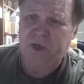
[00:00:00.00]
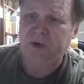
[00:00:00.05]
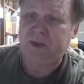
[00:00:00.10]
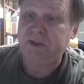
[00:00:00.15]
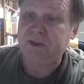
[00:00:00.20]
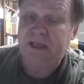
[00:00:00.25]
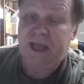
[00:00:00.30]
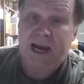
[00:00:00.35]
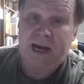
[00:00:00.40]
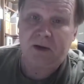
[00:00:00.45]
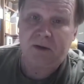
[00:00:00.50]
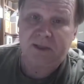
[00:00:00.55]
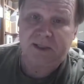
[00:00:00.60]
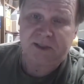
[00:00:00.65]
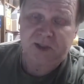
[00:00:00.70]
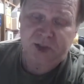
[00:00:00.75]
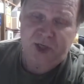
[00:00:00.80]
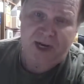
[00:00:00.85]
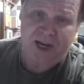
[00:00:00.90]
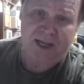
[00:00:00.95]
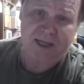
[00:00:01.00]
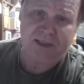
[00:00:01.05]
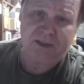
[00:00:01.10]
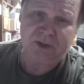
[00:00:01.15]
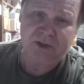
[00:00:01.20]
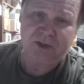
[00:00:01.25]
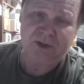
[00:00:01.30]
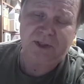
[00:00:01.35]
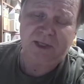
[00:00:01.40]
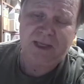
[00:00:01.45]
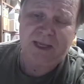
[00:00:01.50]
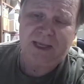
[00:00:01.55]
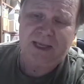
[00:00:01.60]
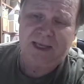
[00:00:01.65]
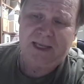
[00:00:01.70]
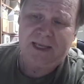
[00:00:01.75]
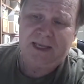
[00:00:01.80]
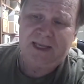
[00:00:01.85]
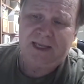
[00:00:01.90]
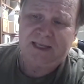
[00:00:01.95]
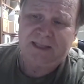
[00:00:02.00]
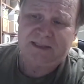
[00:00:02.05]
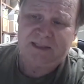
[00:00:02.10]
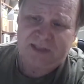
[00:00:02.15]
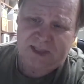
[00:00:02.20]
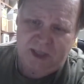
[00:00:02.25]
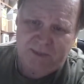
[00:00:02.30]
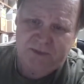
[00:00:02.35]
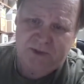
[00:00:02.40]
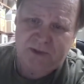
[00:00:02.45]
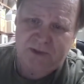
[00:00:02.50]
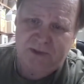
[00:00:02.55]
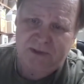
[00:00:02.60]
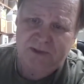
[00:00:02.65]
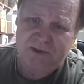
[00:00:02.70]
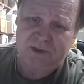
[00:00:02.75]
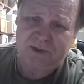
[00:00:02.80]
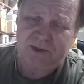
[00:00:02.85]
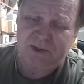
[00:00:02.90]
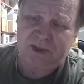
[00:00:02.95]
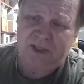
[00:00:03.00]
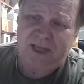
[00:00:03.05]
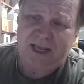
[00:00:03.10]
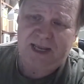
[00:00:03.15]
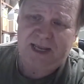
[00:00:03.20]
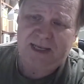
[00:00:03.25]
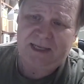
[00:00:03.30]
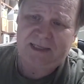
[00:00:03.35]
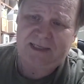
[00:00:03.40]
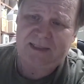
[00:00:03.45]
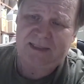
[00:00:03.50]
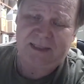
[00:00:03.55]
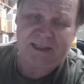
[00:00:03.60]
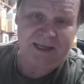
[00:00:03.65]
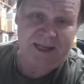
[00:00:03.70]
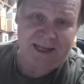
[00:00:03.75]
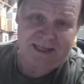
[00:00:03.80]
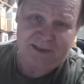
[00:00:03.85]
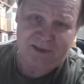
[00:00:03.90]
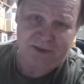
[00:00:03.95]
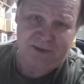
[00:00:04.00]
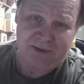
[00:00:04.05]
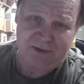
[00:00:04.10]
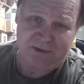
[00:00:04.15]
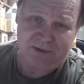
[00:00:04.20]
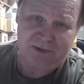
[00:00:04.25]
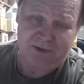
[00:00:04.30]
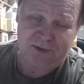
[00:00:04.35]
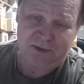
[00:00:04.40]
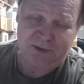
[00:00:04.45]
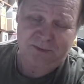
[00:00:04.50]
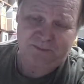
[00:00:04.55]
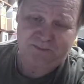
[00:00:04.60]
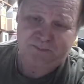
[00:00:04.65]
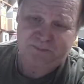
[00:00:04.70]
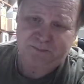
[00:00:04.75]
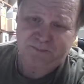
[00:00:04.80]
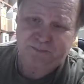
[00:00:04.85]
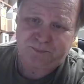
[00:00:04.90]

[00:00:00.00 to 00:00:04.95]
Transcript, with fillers: but are entirely changed in substance and in essence.